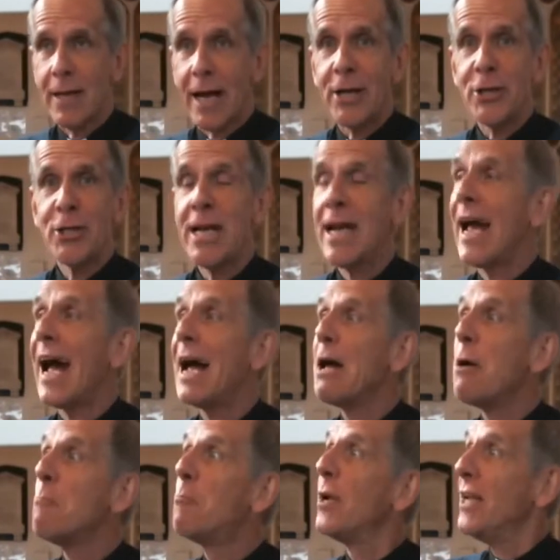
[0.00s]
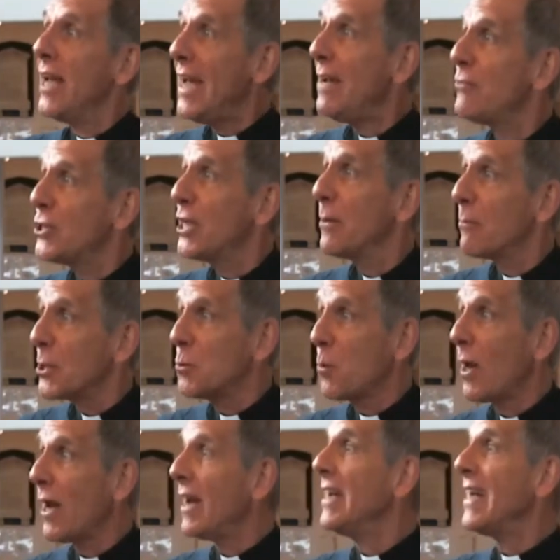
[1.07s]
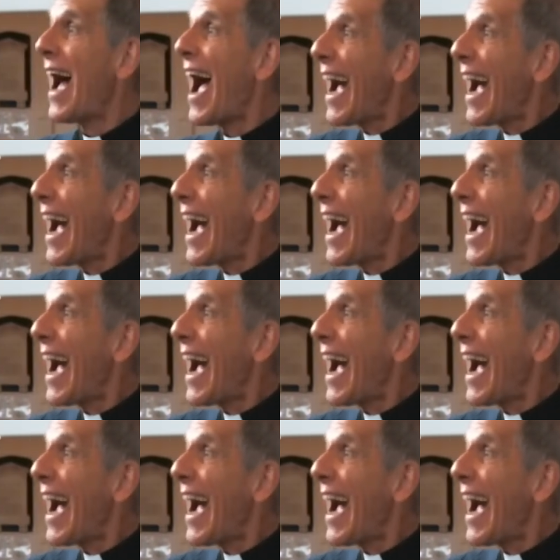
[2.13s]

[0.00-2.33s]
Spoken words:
and she believed she was well and